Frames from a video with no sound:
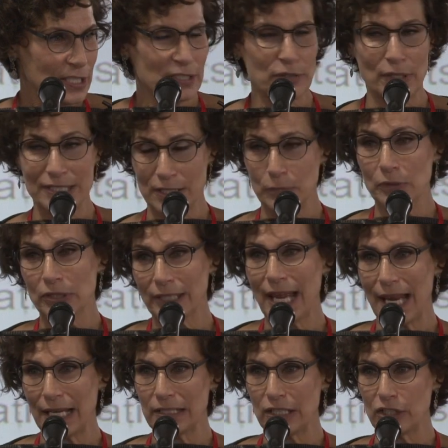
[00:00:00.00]
so it's a really
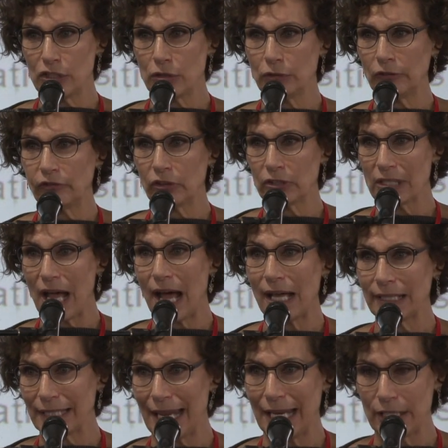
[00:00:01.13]
handy tool for
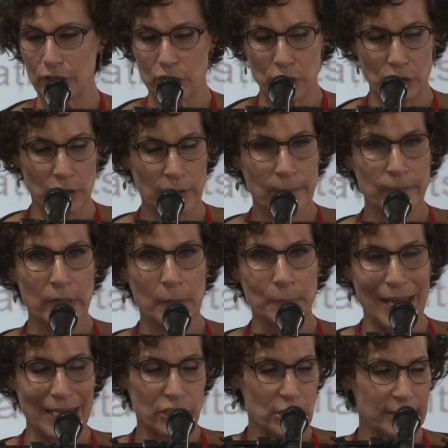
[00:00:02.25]
non-cancer
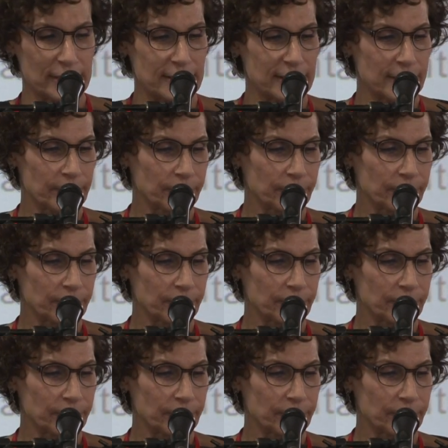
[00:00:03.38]
patients.